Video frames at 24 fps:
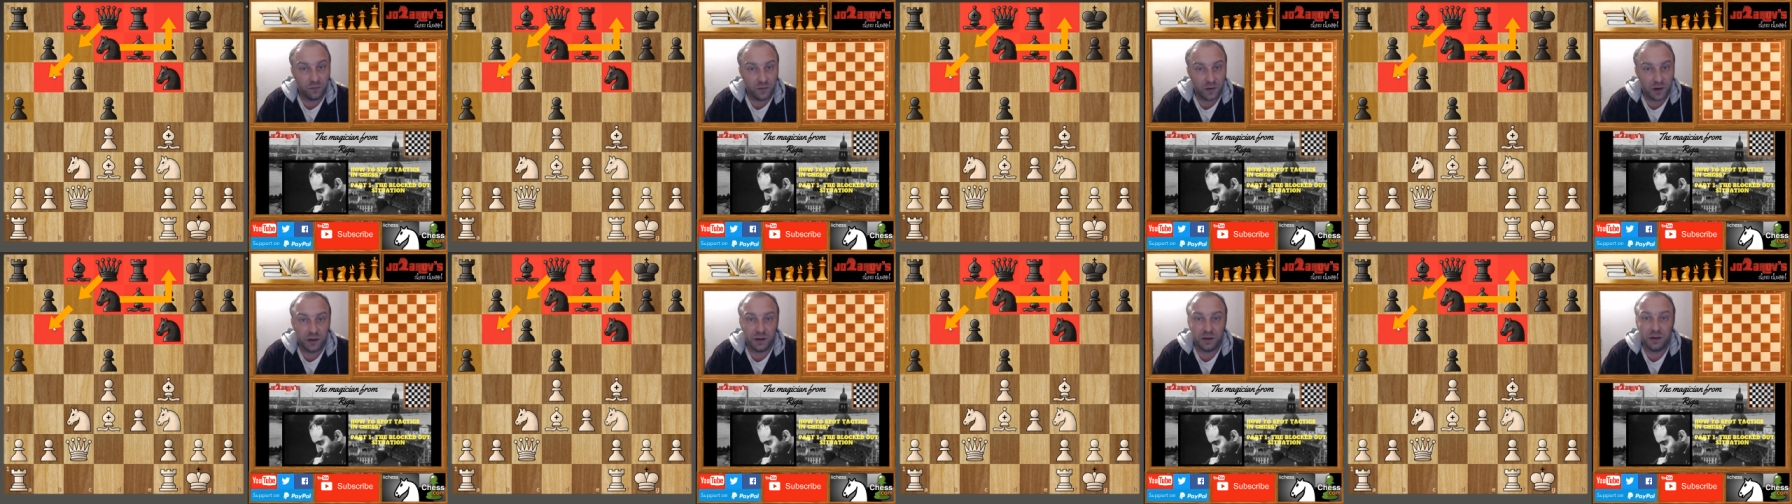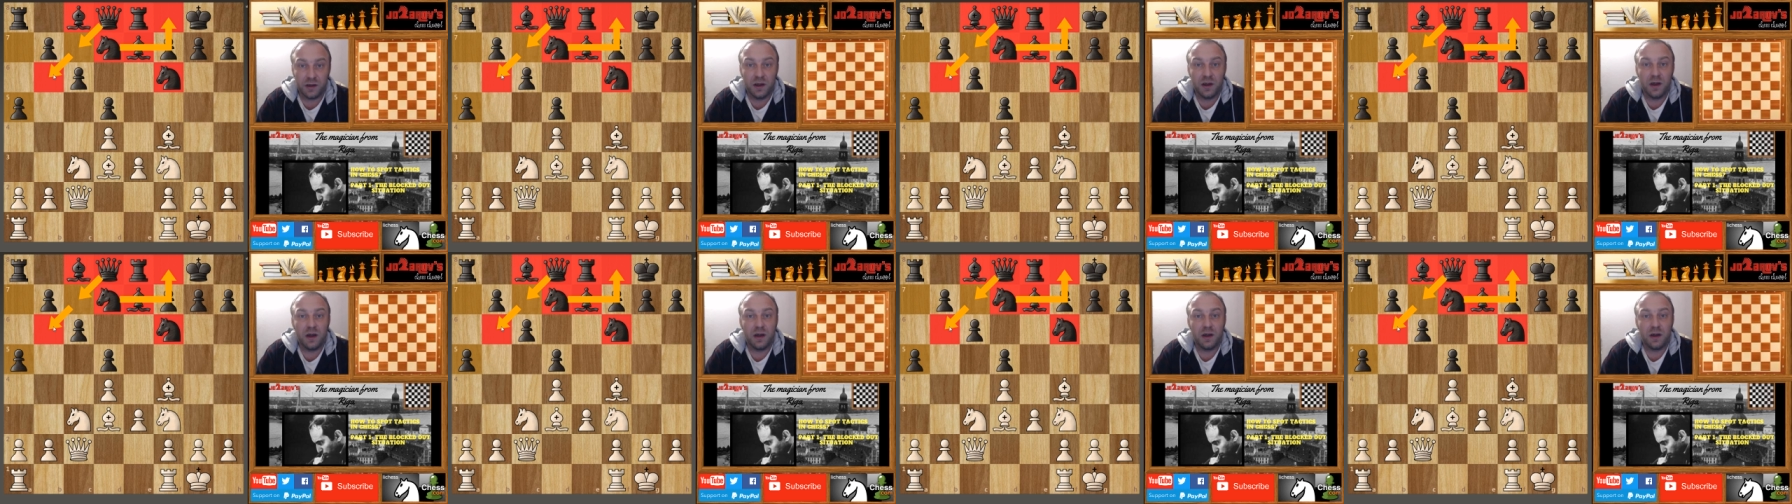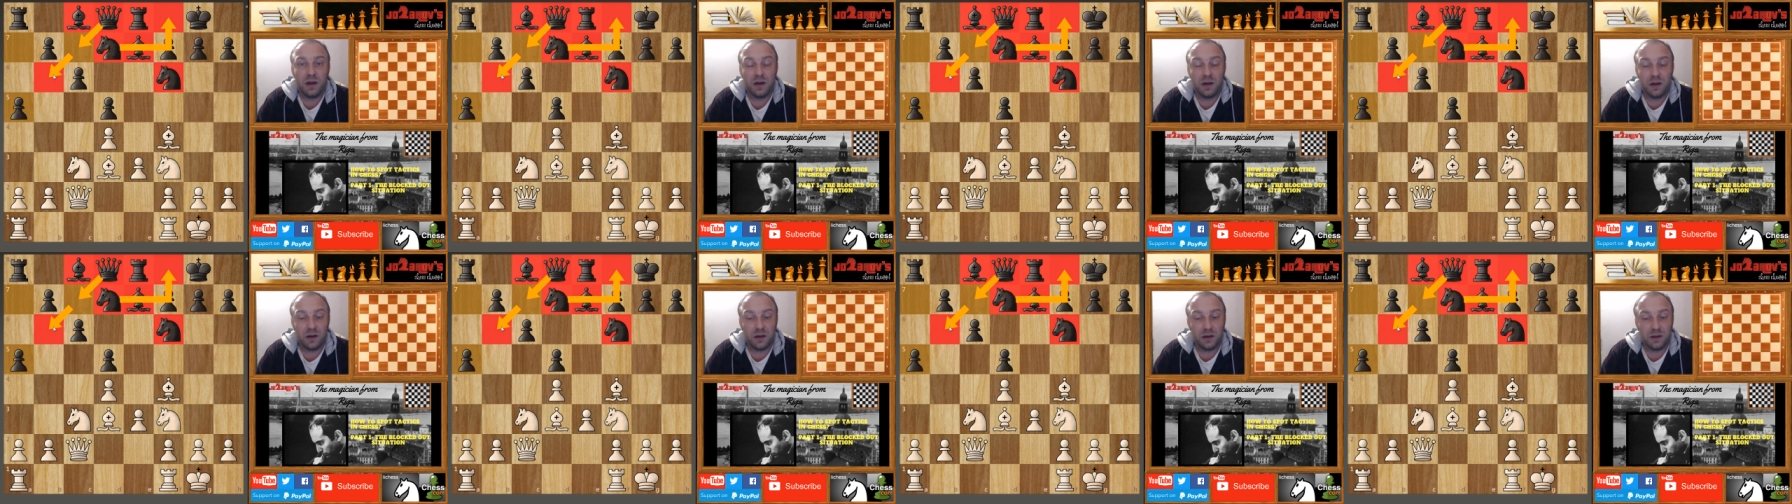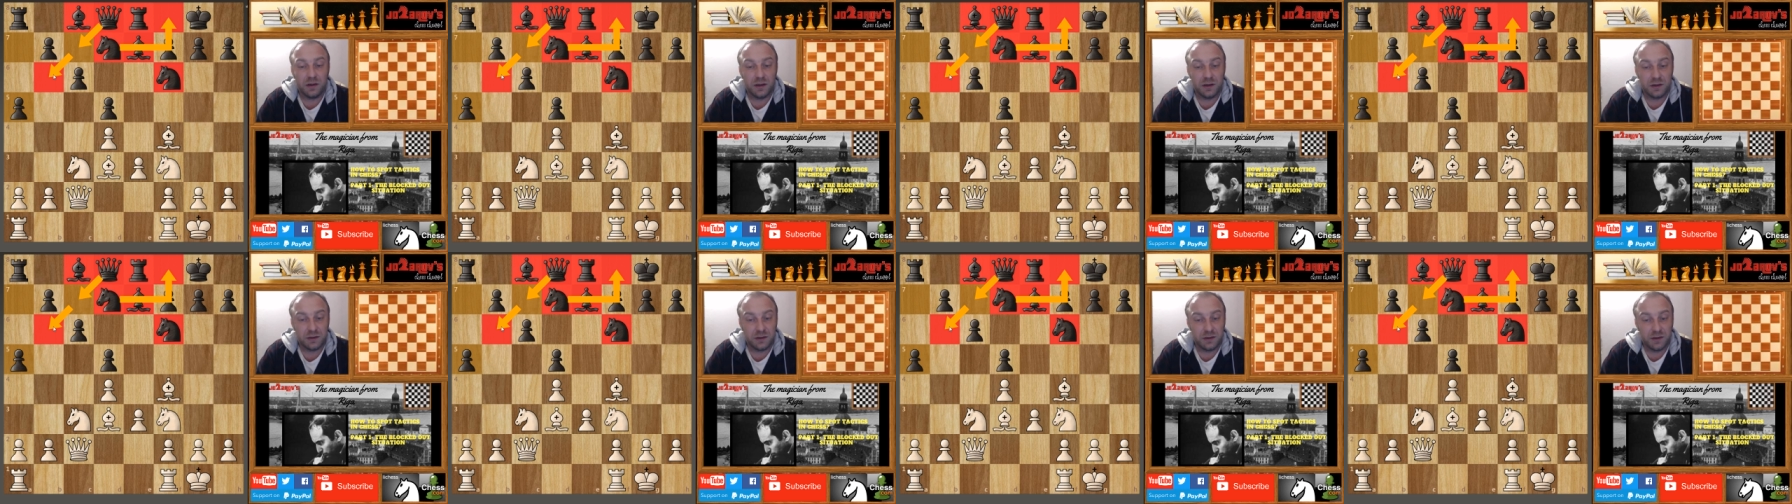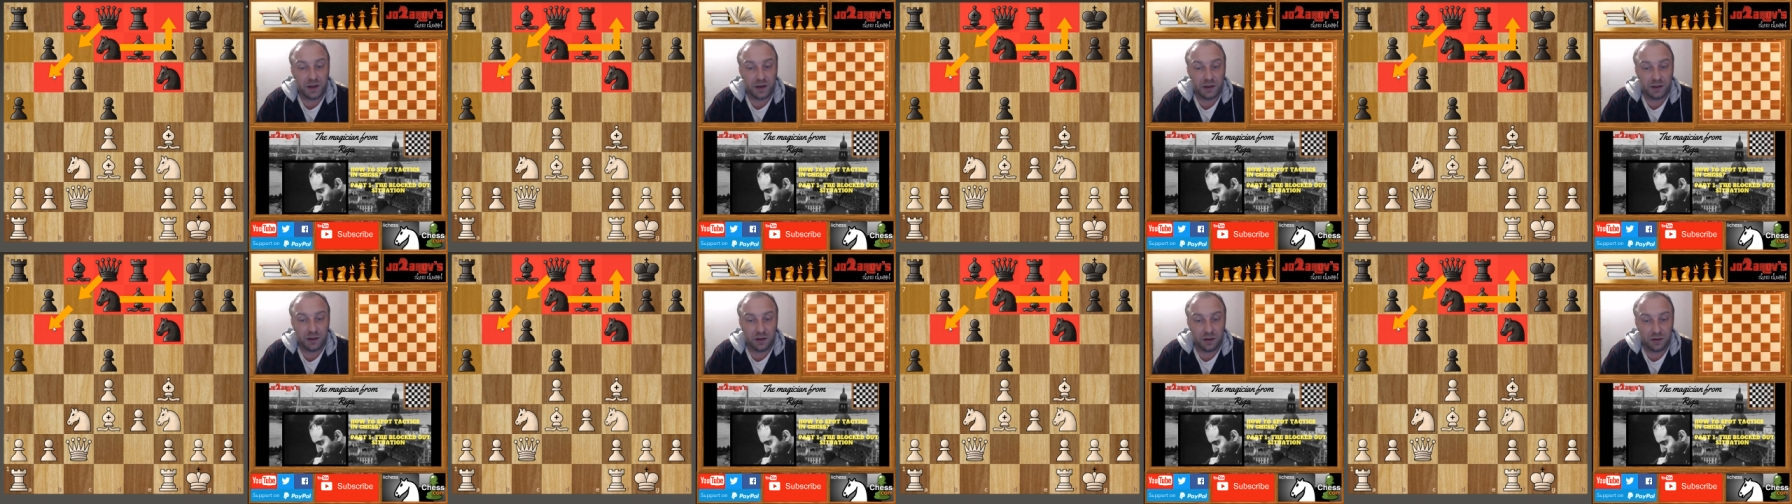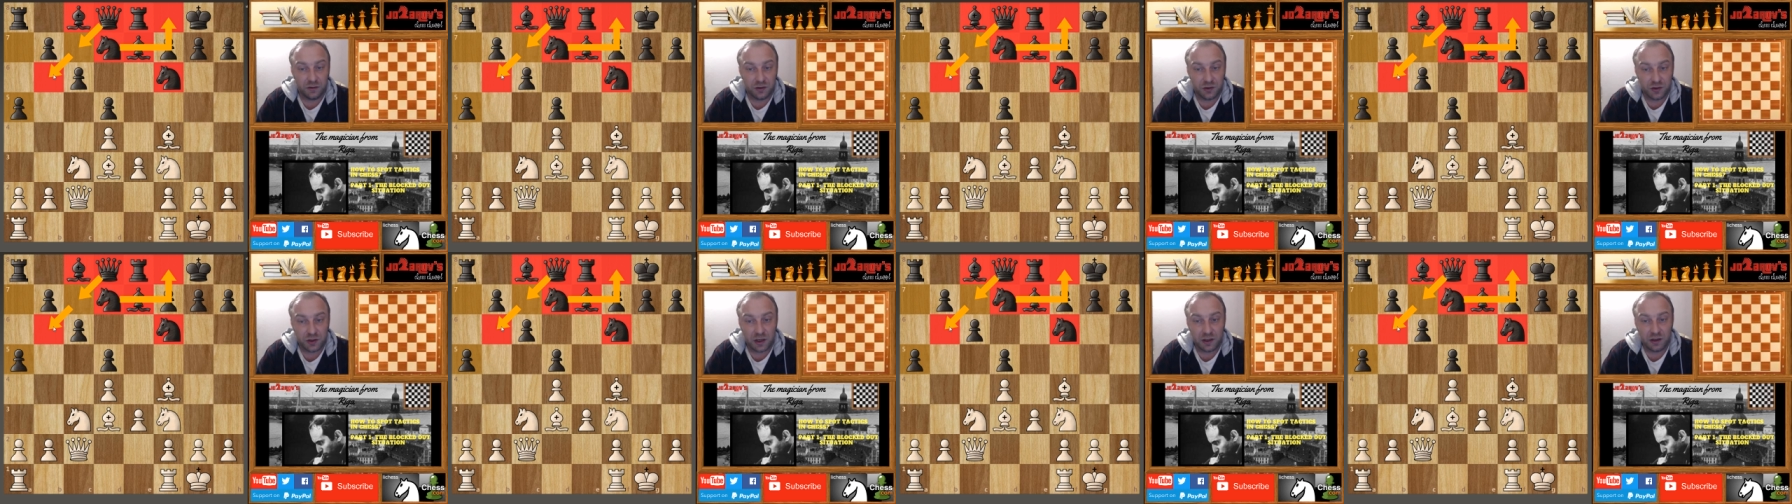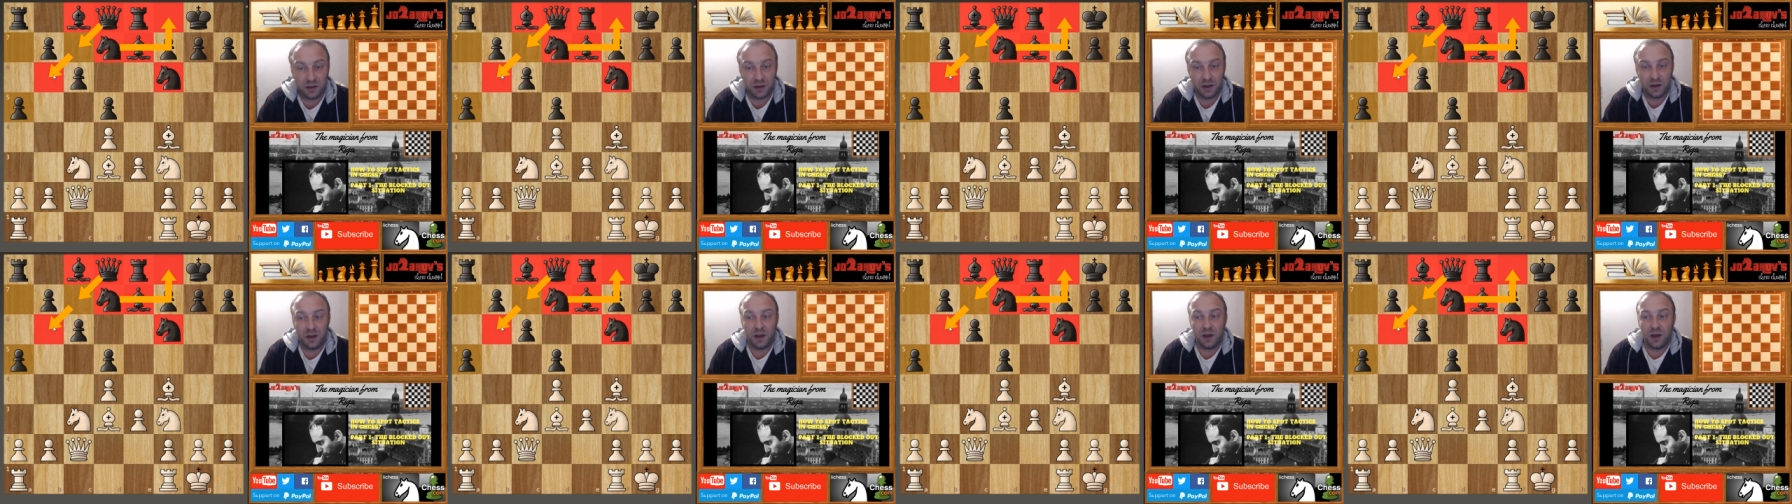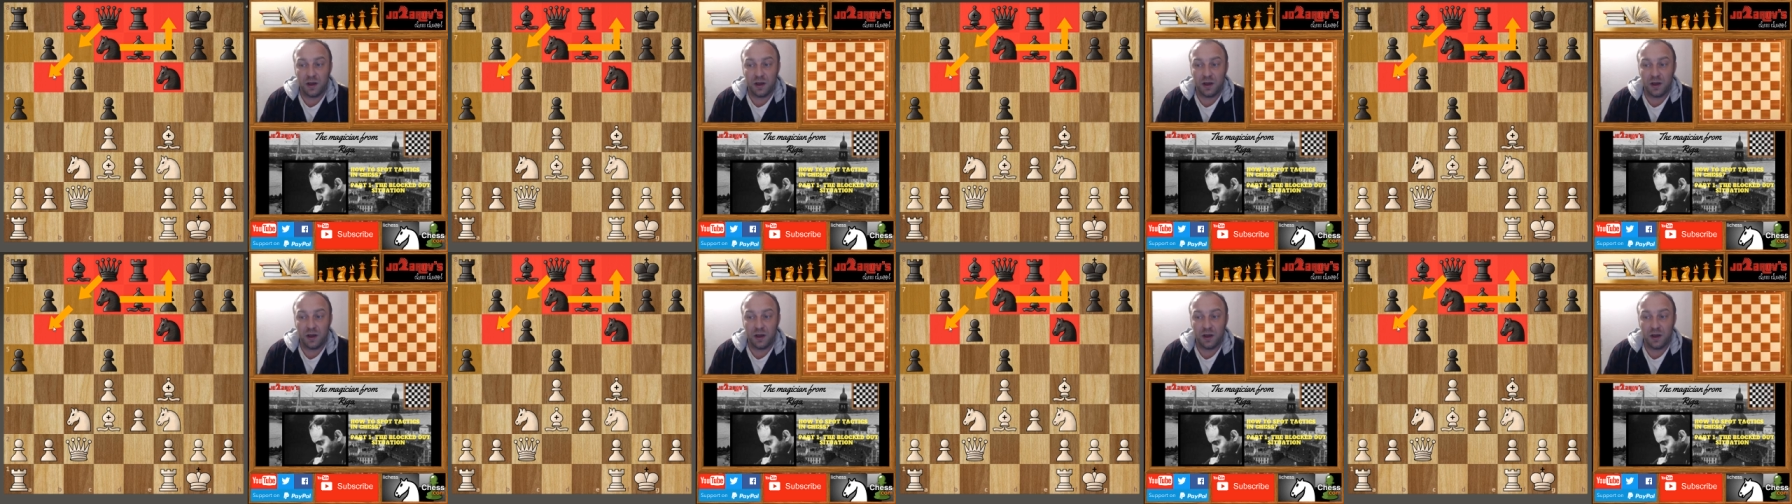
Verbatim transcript: find uh, this tactical shot